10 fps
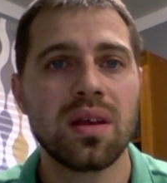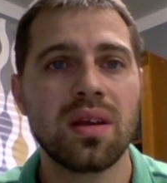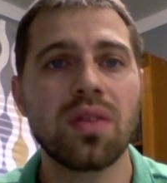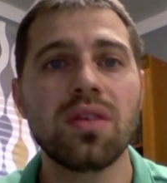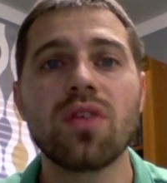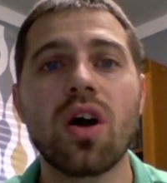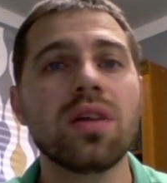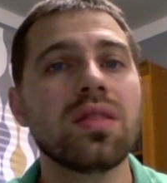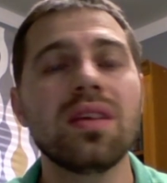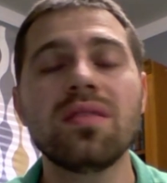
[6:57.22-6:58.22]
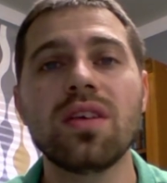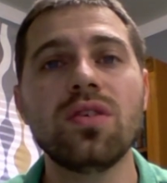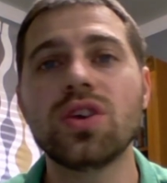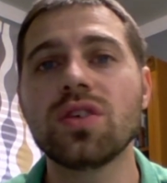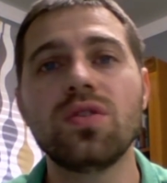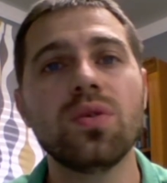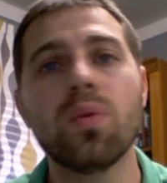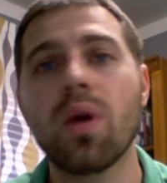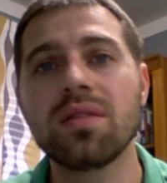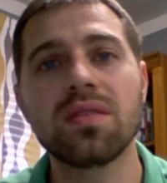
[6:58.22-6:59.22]
Now, these aren't things that you just do
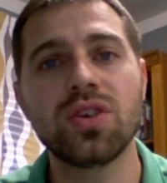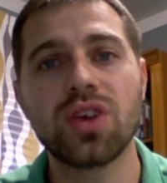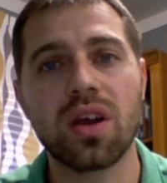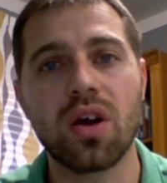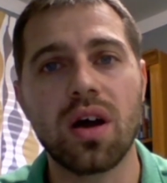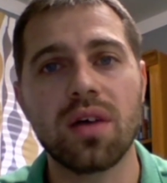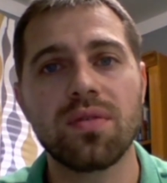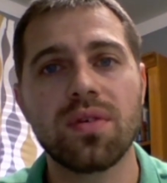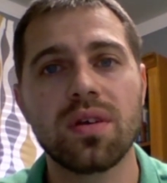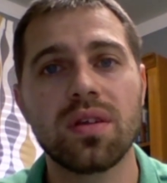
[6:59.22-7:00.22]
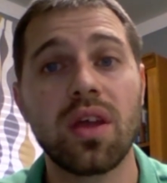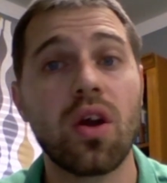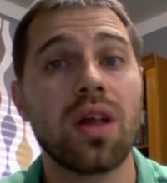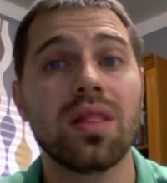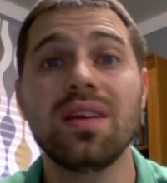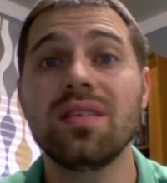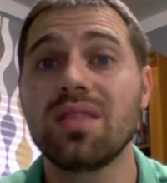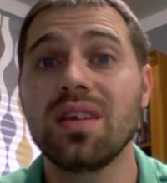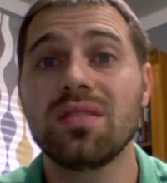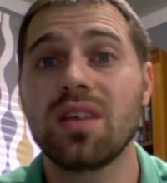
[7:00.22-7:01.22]
once and check off. They are at least
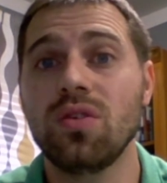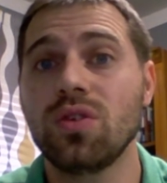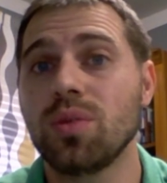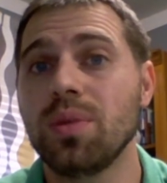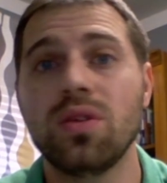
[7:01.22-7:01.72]
things that you should be